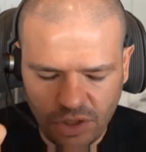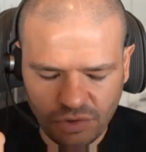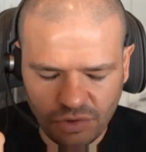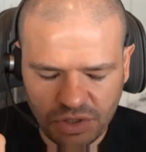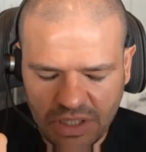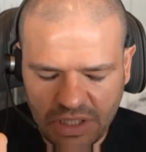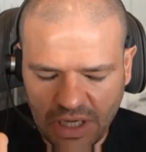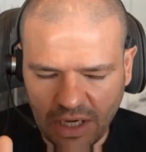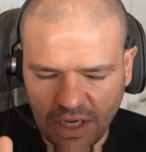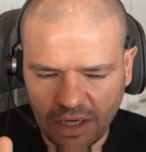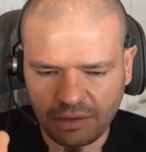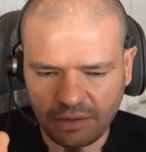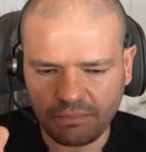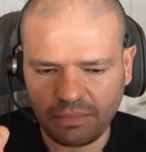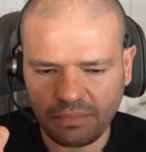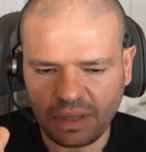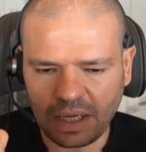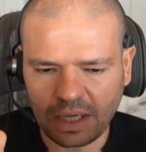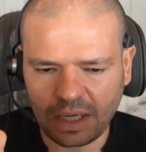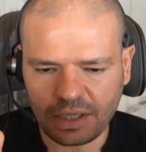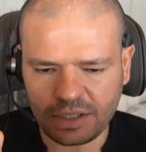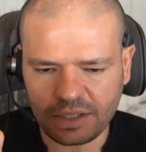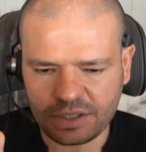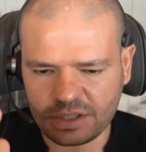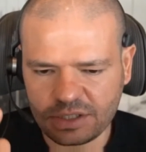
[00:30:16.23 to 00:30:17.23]
your target
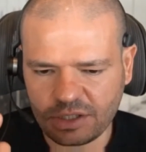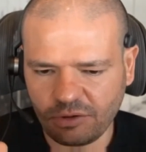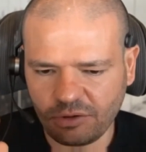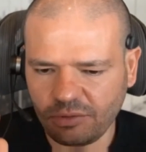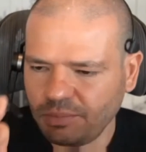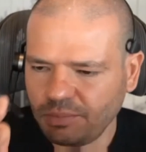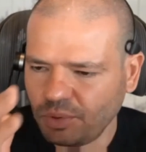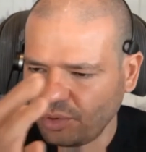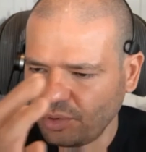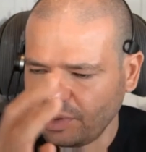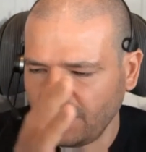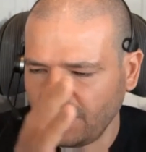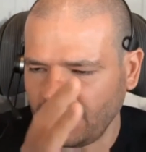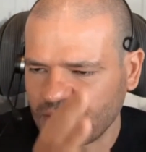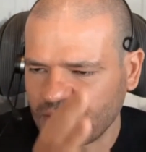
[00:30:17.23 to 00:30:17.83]
market is so important.